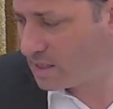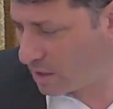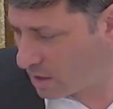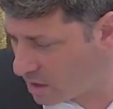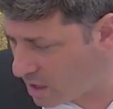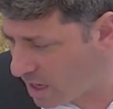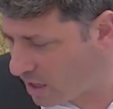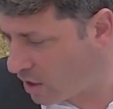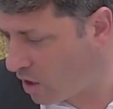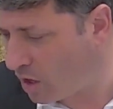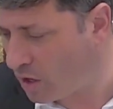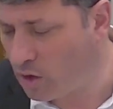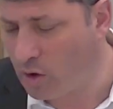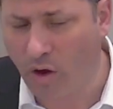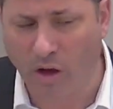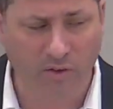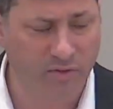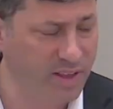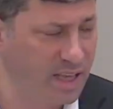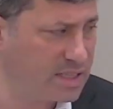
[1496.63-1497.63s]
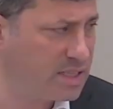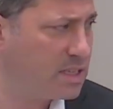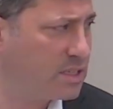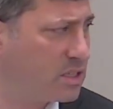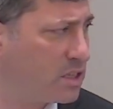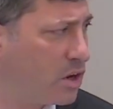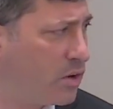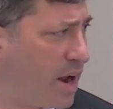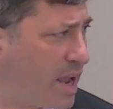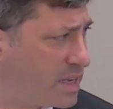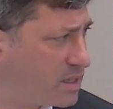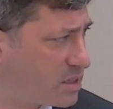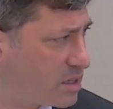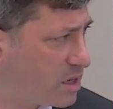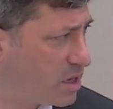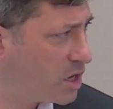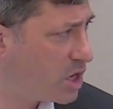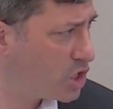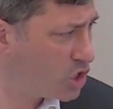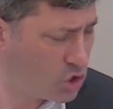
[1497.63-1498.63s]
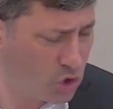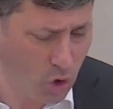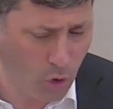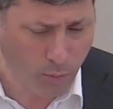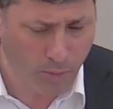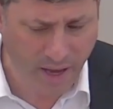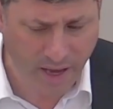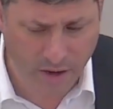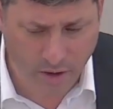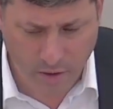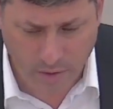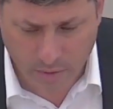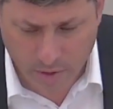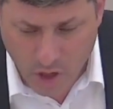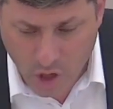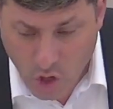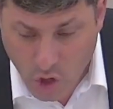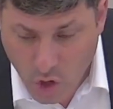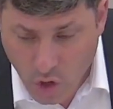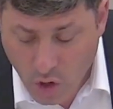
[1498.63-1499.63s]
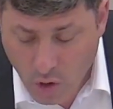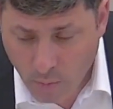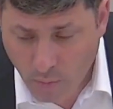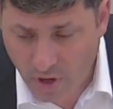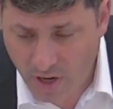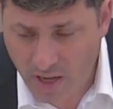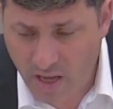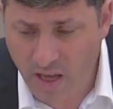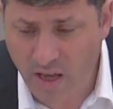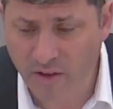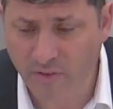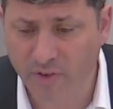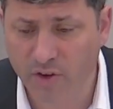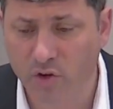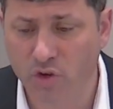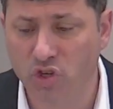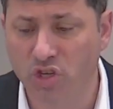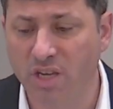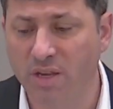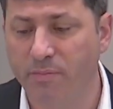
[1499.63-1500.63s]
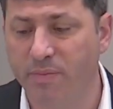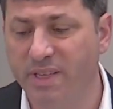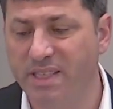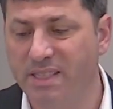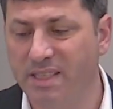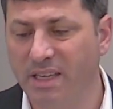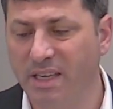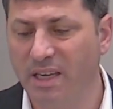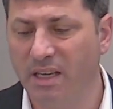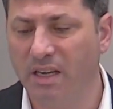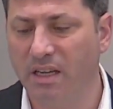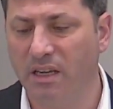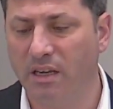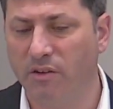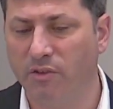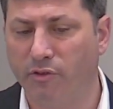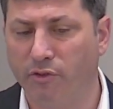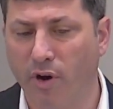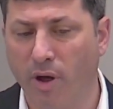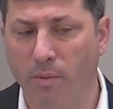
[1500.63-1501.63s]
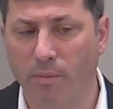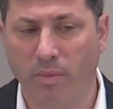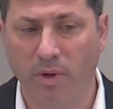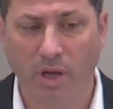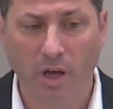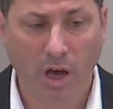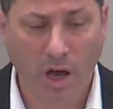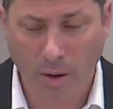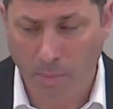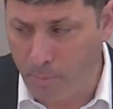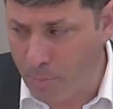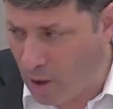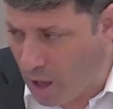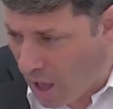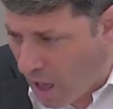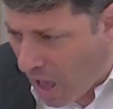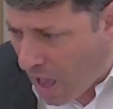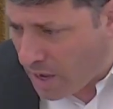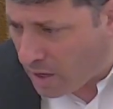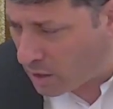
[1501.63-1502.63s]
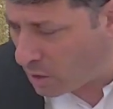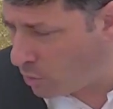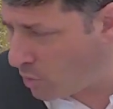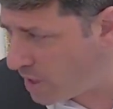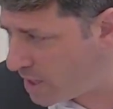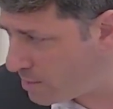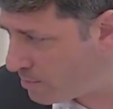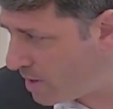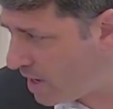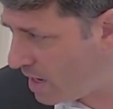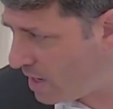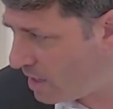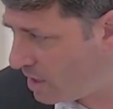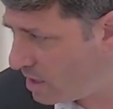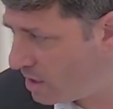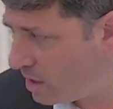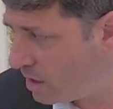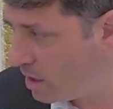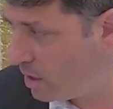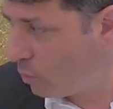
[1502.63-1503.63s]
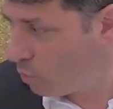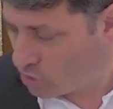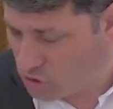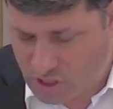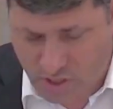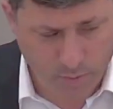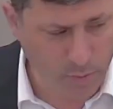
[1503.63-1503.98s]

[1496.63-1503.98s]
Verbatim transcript: and, and cut it off. That's Issur d'oraisa. You know better. But if your sheep is eating from a pile already made, which is